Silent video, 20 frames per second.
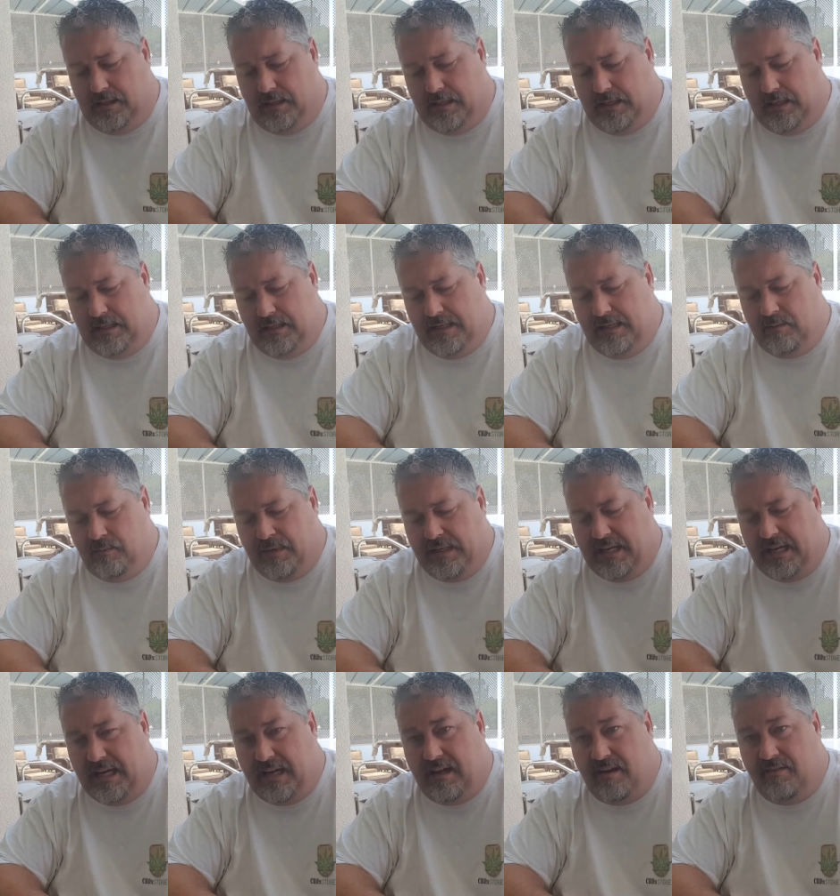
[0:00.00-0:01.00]
And then
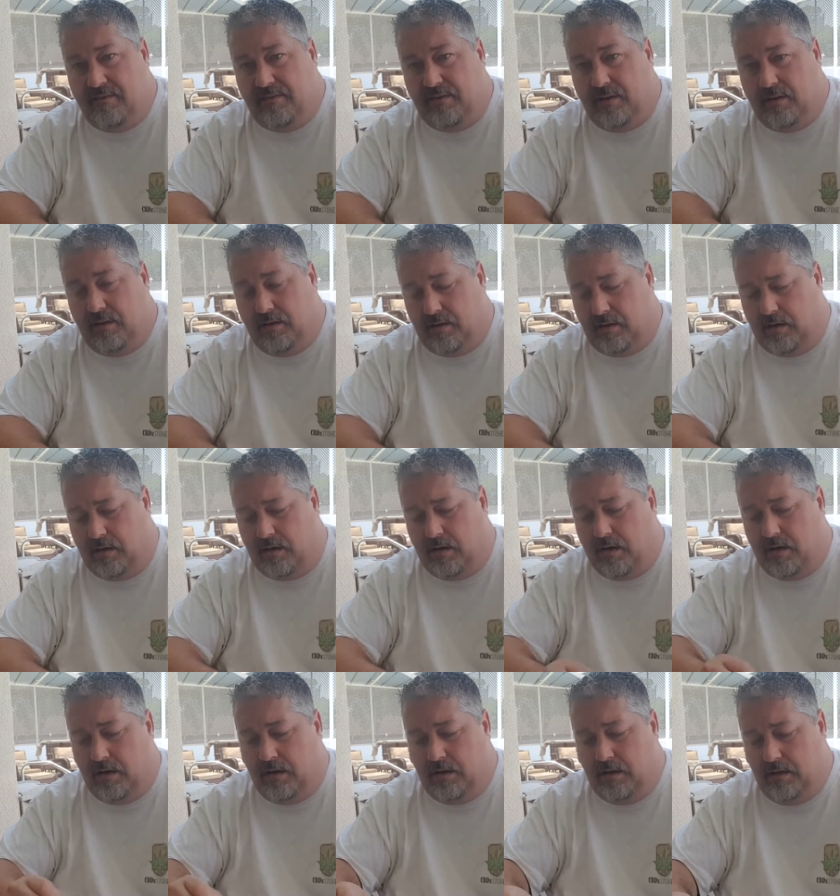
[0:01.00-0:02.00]
we have
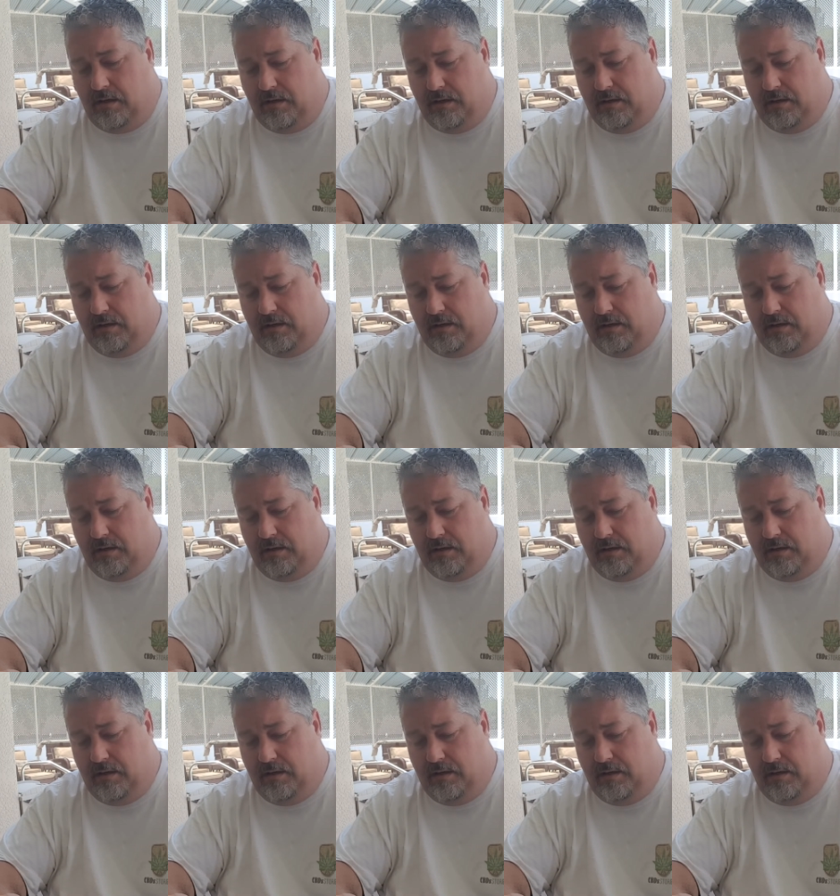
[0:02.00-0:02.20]
our